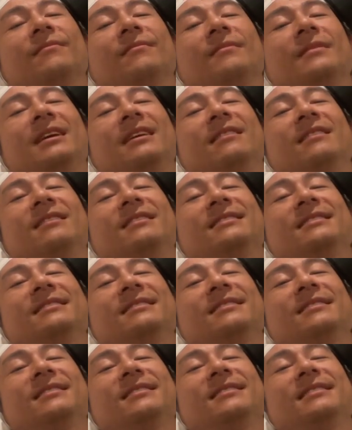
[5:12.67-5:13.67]
And this
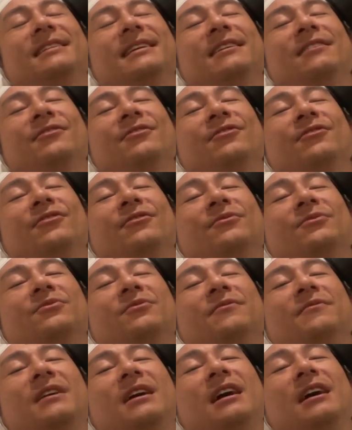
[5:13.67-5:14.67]
is the standard
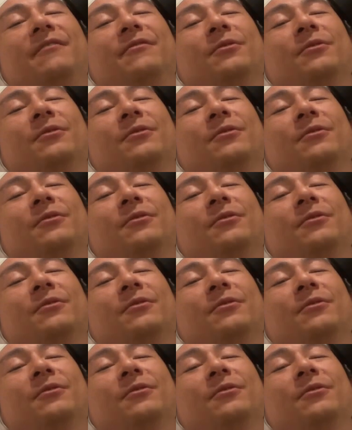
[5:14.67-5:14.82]
sort of high